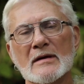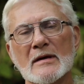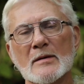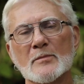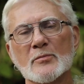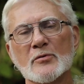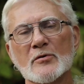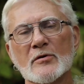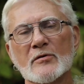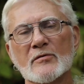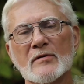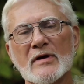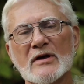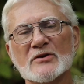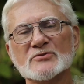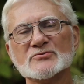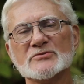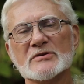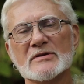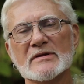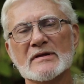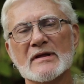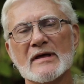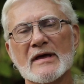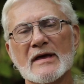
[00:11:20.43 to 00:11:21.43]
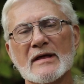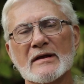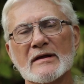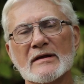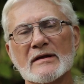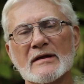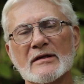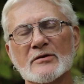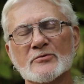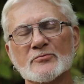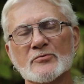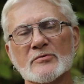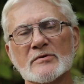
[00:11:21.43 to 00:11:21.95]
a progression and
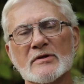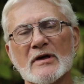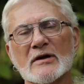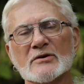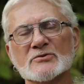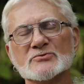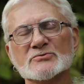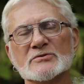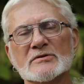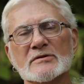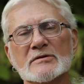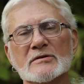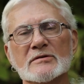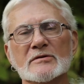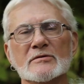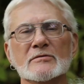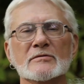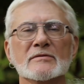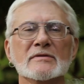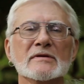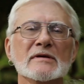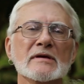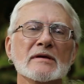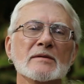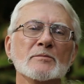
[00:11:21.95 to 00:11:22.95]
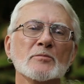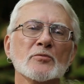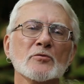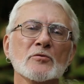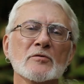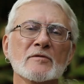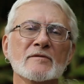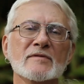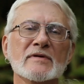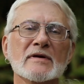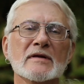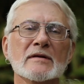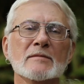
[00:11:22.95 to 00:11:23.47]
an introduction to the
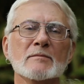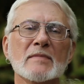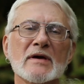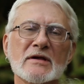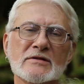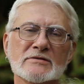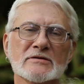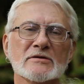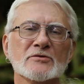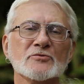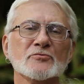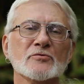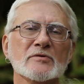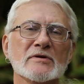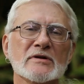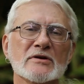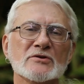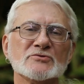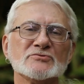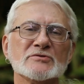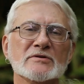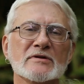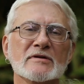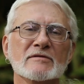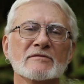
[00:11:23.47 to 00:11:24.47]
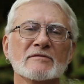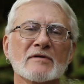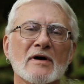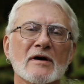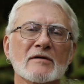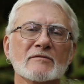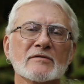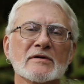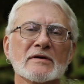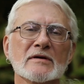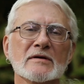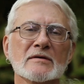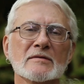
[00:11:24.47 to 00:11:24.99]
Peruvian Mesa tradition
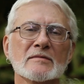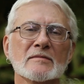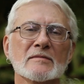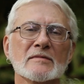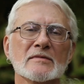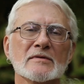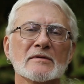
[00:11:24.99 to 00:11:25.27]
involving